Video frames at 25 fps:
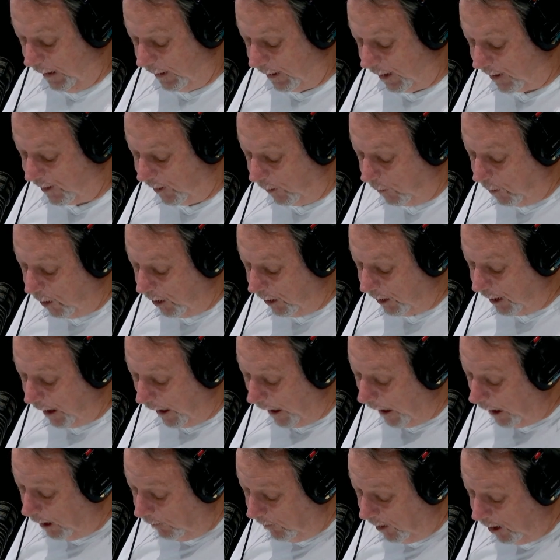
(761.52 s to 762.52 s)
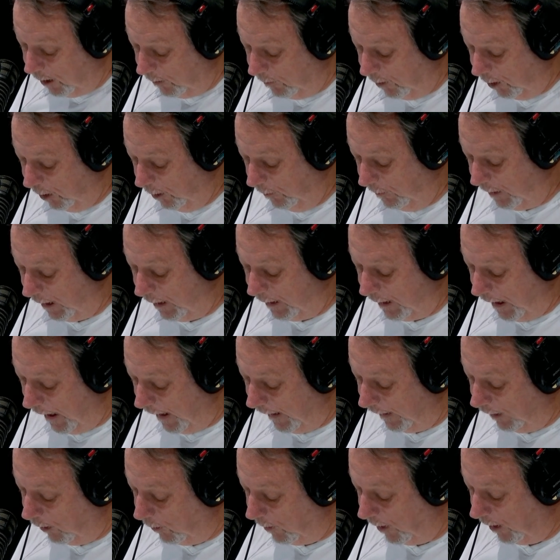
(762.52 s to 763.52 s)
Does the word amiable mean
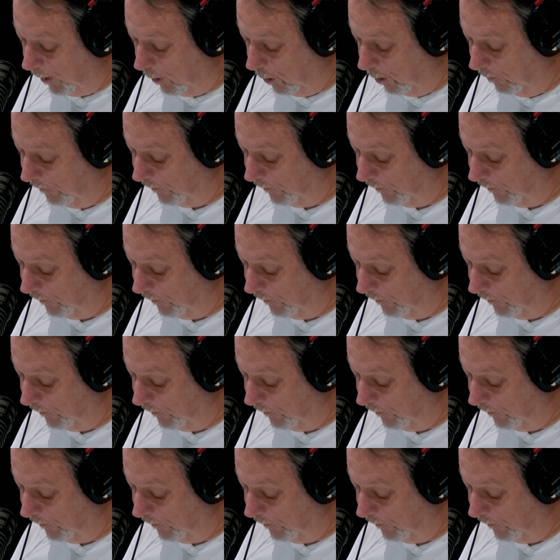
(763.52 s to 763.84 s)
angry or